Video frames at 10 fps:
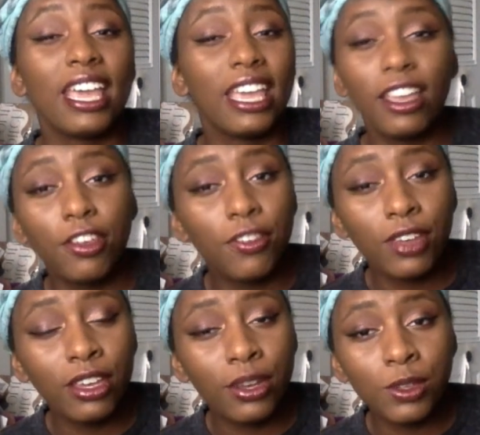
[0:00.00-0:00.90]
if
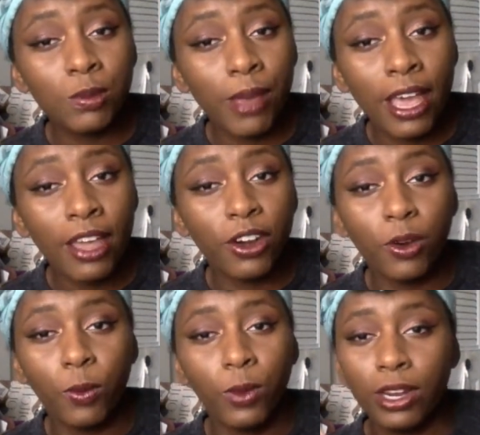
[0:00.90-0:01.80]
it goes bad
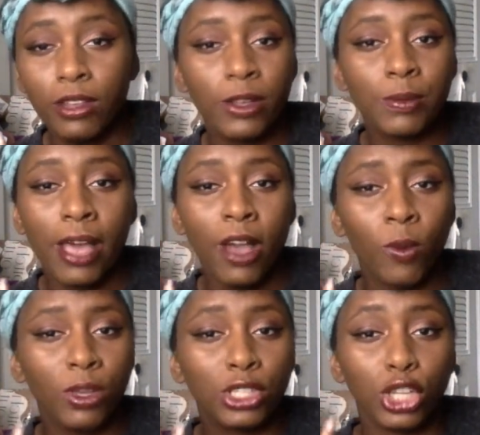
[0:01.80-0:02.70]
or when it goes bad,
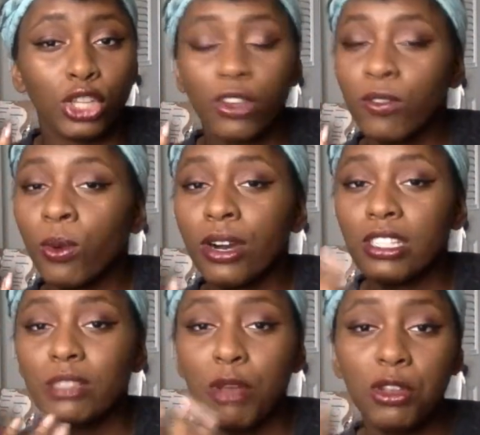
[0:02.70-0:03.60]
what to look for. It
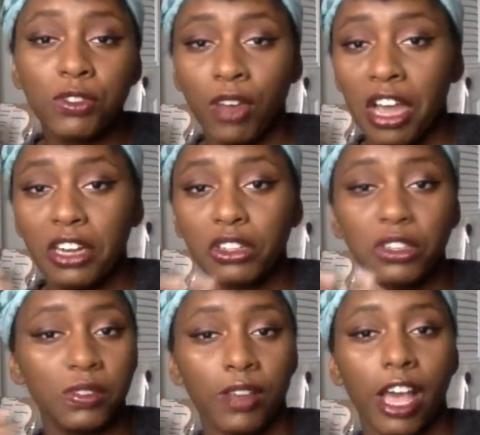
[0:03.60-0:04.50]
smells fine, it
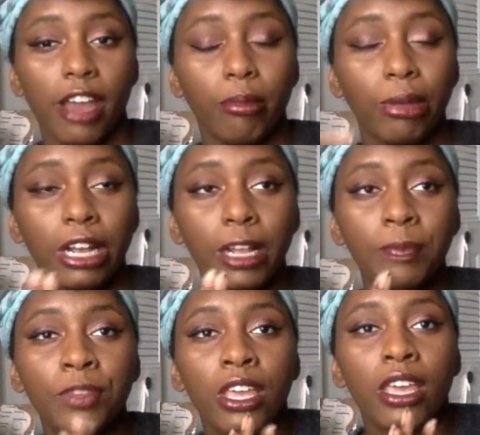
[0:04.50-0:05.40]
looks fine, but
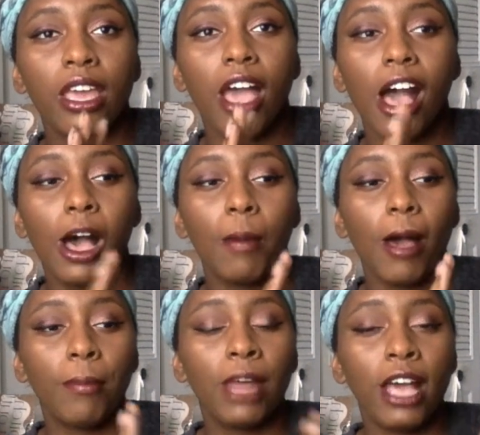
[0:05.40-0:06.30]

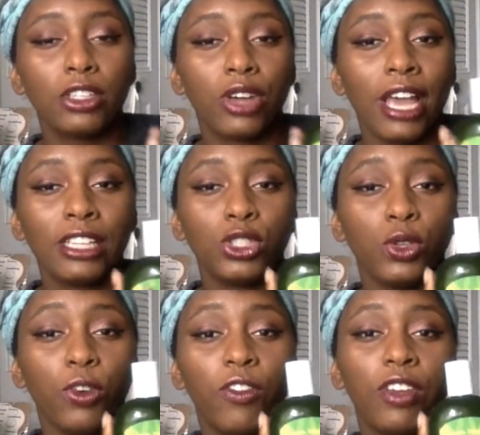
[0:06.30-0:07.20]
I'm not trying
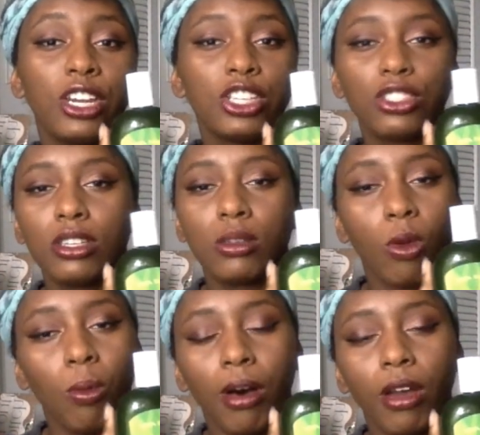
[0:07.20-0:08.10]
to finish this
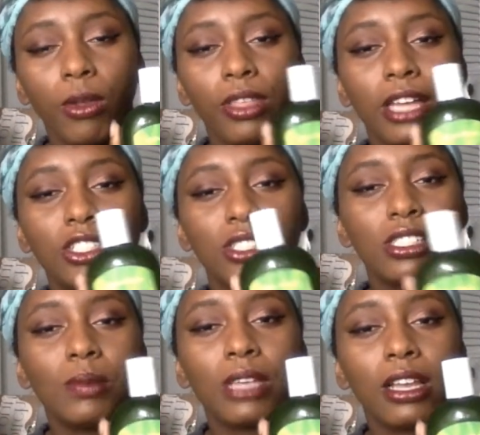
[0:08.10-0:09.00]
whole bottle. That just
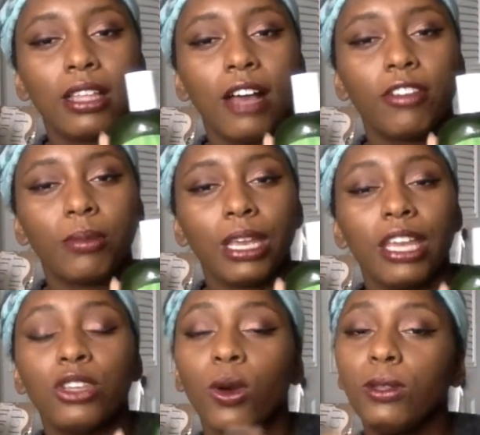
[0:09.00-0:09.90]
seems like a lot for me,
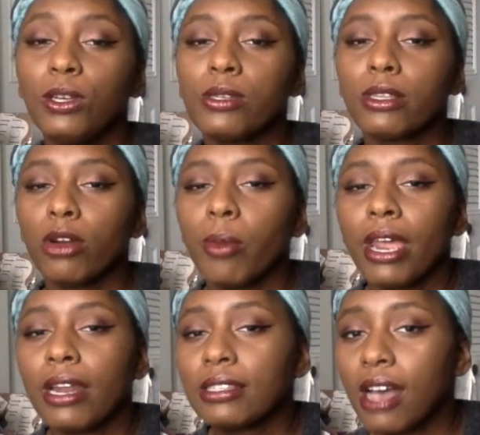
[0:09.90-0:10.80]
and you only use a little bit
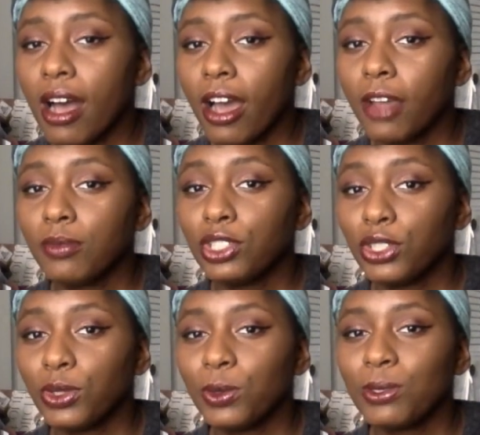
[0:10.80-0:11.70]
at a time
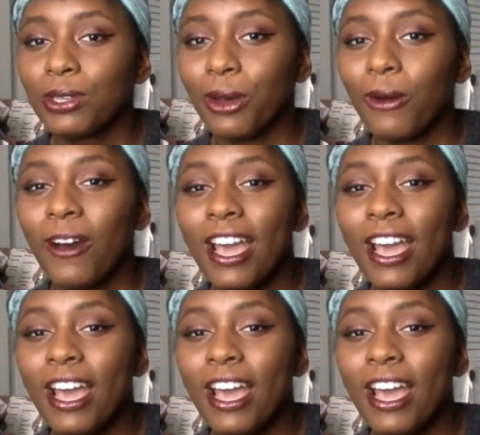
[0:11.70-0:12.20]
too. So,